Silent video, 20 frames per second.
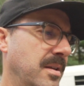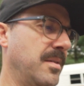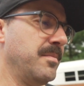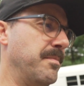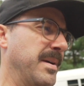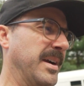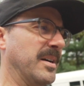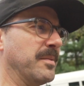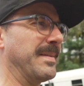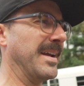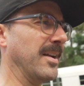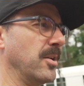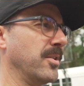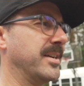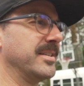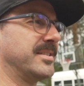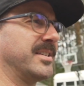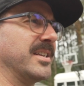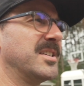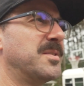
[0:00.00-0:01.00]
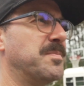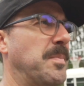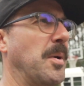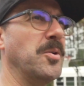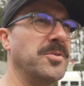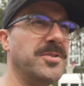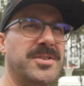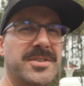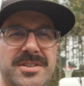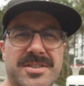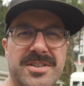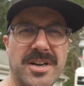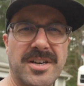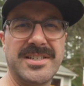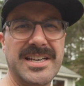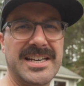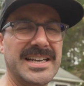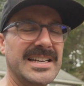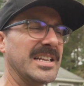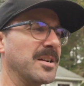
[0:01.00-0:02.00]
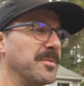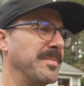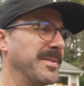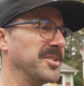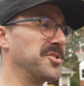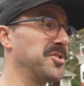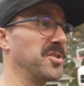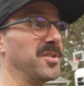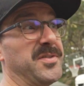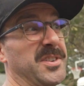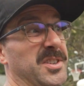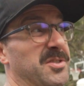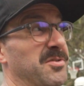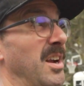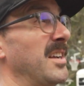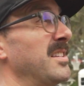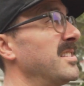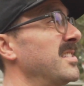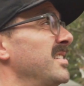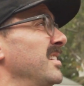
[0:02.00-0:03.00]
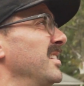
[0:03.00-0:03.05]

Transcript: bare metal gets exposed to start to get a little bit of surface rust.